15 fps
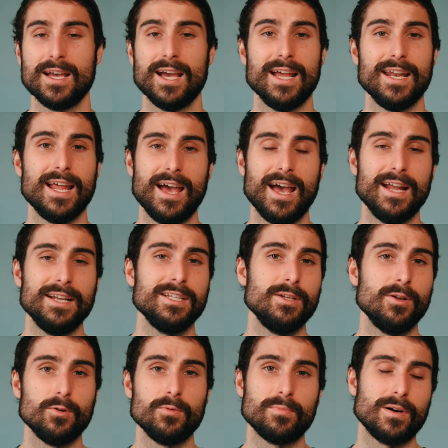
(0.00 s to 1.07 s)
And any
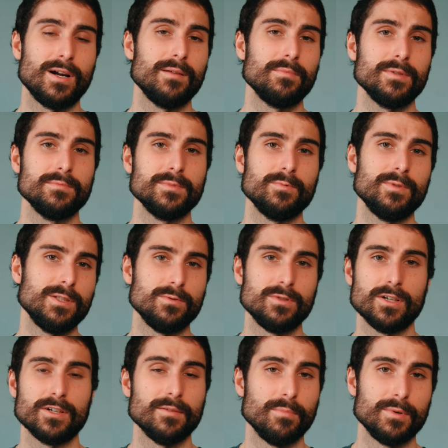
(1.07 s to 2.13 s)
known problems when you
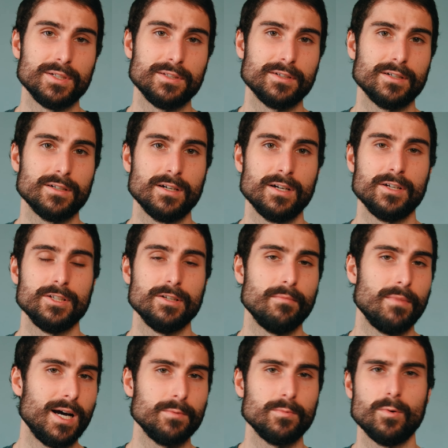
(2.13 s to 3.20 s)
took a breather, your
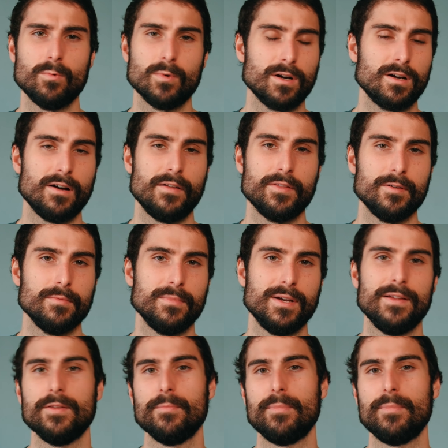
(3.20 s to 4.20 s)
mind will work on them in the